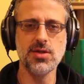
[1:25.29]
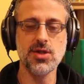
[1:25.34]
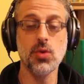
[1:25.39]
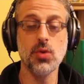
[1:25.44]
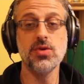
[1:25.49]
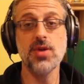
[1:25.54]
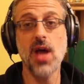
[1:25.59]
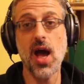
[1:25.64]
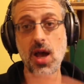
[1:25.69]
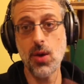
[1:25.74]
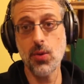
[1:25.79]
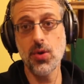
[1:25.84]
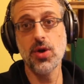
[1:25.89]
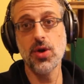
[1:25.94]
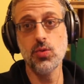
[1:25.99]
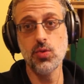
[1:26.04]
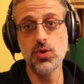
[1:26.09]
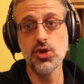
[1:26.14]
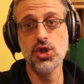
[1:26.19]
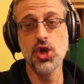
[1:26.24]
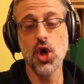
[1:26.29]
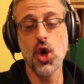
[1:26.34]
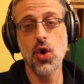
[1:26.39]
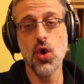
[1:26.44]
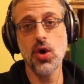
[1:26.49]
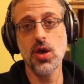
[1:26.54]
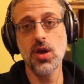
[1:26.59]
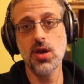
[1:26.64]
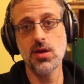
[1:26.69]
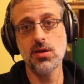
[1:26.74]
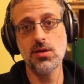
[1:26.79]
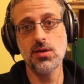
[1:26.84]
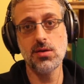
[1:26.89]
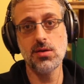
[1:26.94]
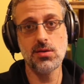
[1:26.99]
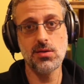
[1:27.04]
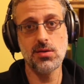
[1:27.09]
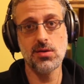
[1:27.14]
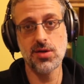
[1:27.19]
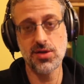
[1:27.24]
So Tywin would join
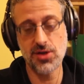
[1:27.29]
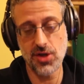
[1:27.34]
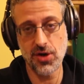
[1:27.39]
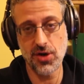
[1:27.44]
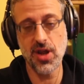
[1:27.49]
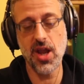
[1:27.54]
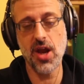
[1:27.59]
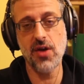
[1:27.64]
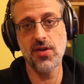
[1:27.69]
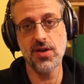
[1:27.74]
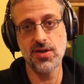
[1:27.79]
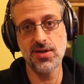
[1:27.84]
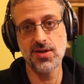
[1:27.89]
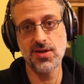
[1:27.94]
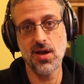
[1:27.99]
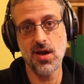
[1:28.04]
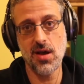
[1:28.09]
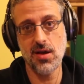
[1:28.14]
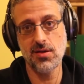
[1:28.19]
the Targaryen side.